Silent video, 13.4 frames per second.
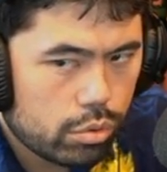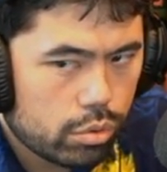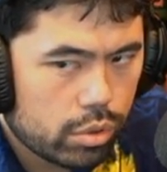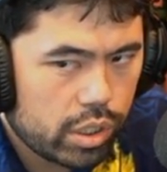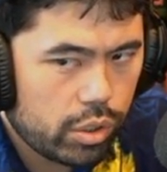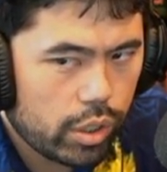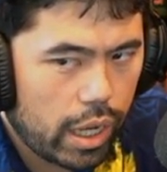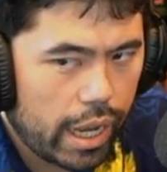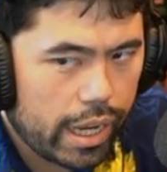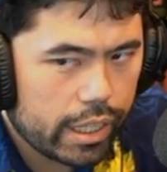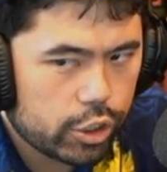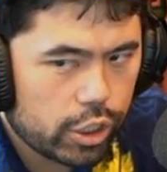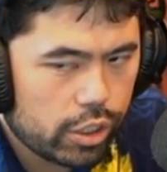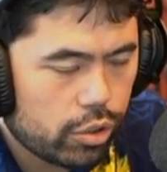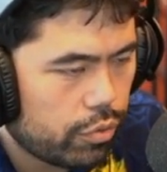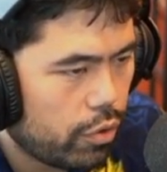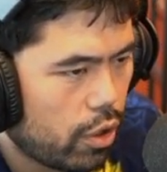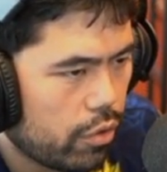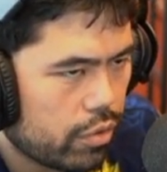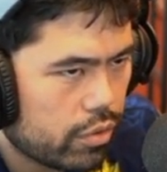Thank you to Jay
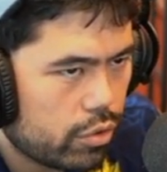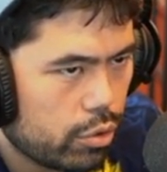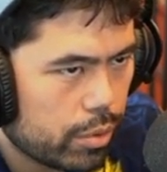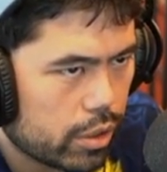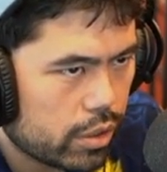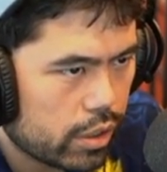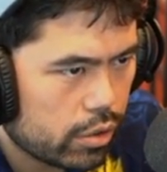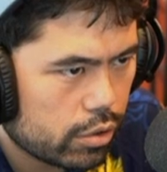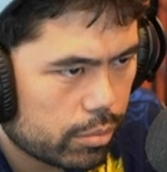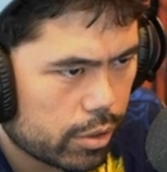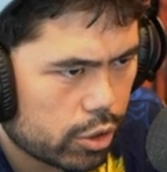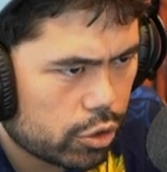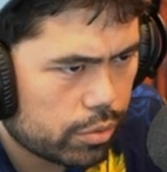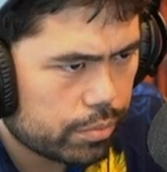Tofar for the 2 months. Thank you so much.